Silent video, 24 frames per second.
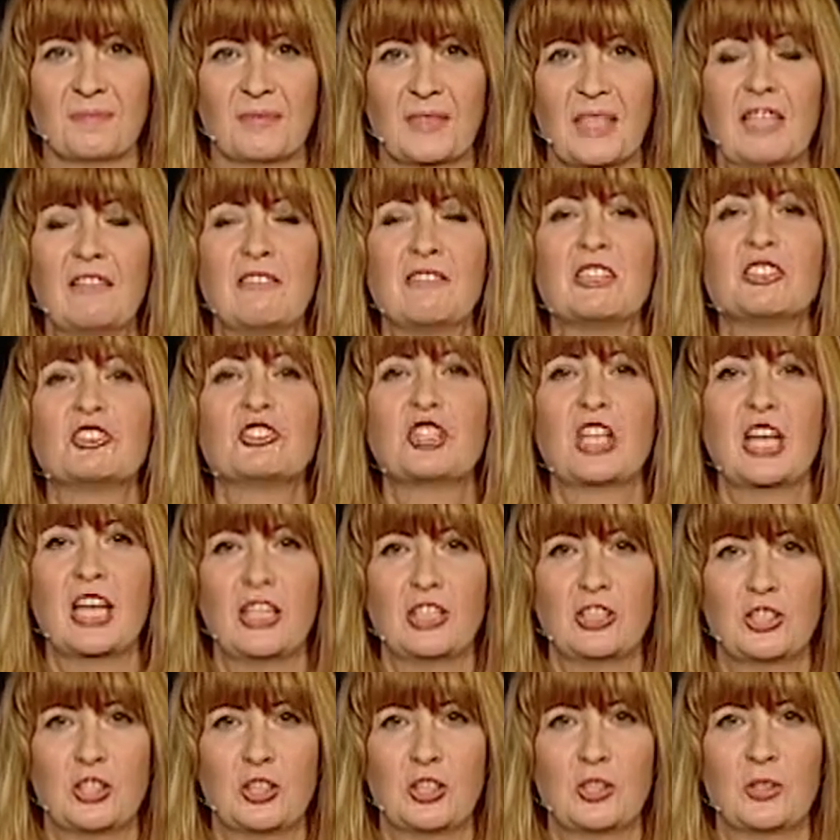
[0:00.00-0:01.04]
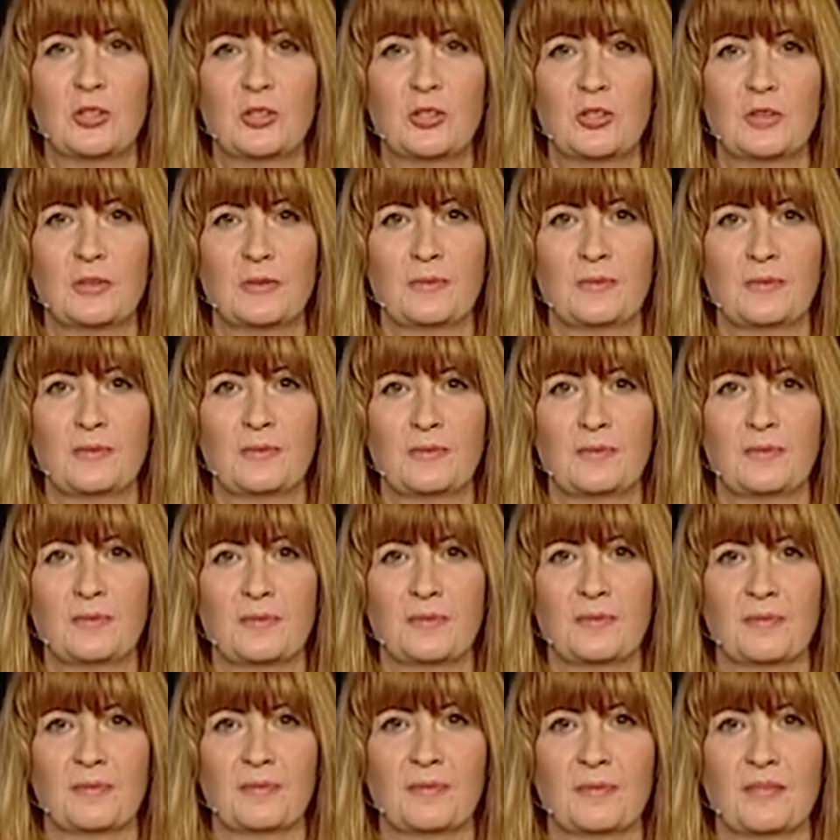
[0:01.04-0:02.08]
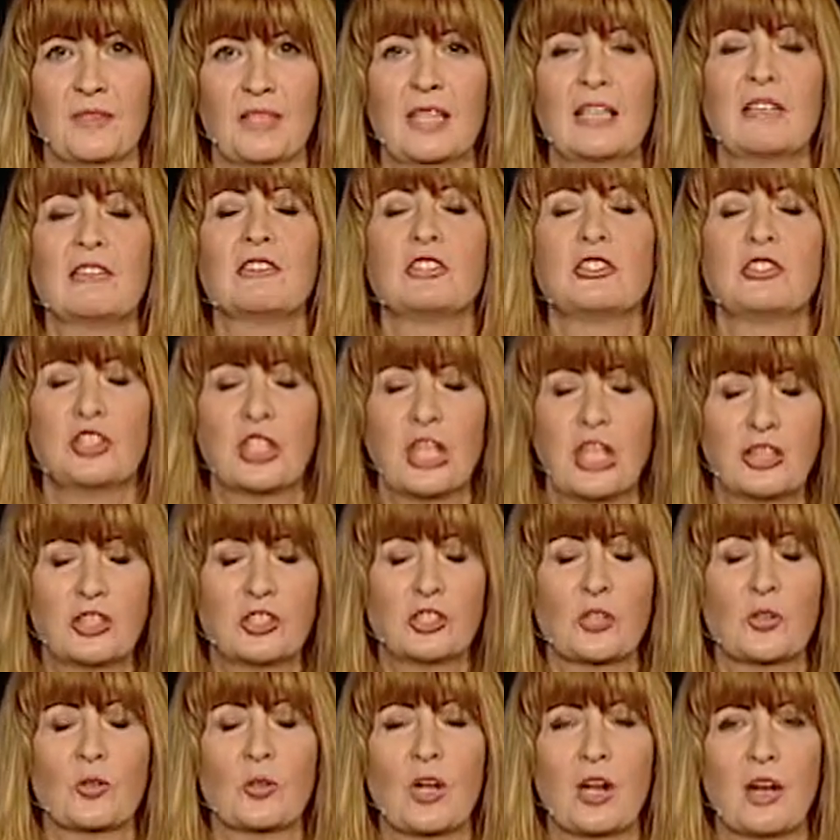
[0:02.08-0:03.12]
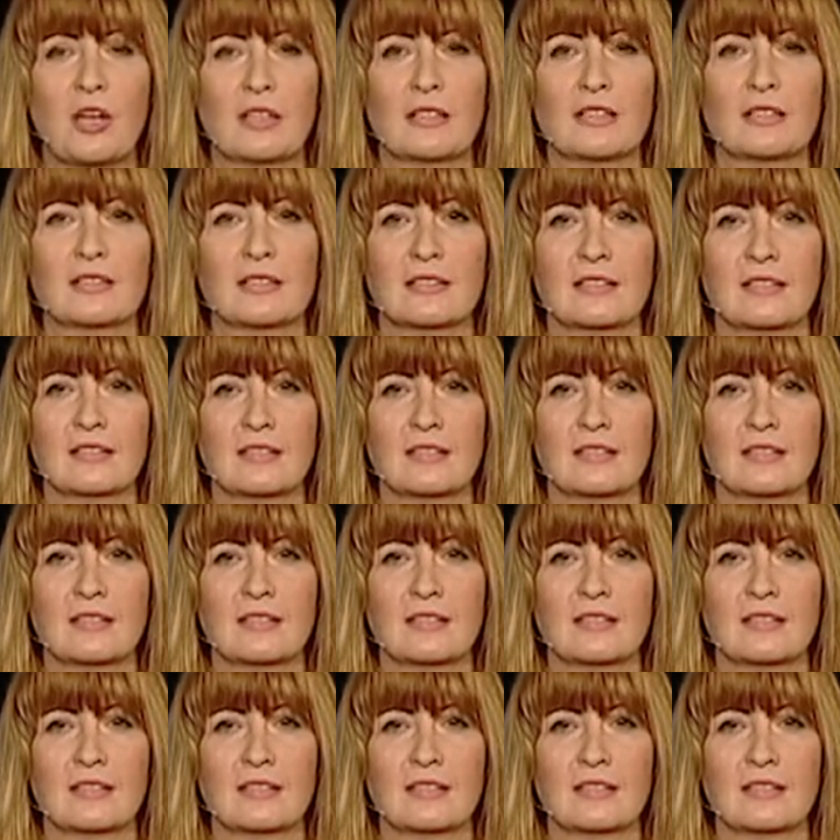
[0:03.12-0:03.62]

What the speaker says: He will change you. He will change your heart.